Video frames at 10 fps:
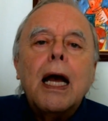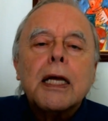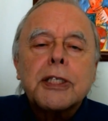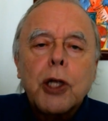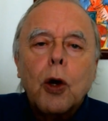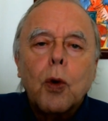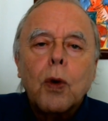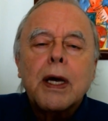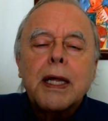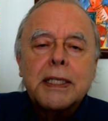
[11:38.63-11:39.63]

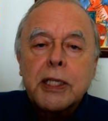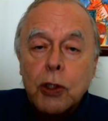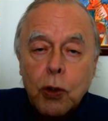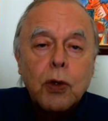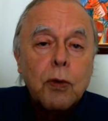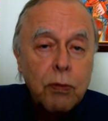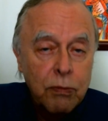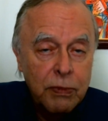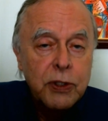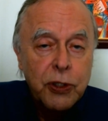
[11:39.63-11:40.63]
So it's the Google
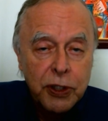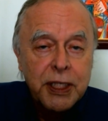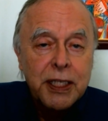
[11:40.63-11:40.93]
search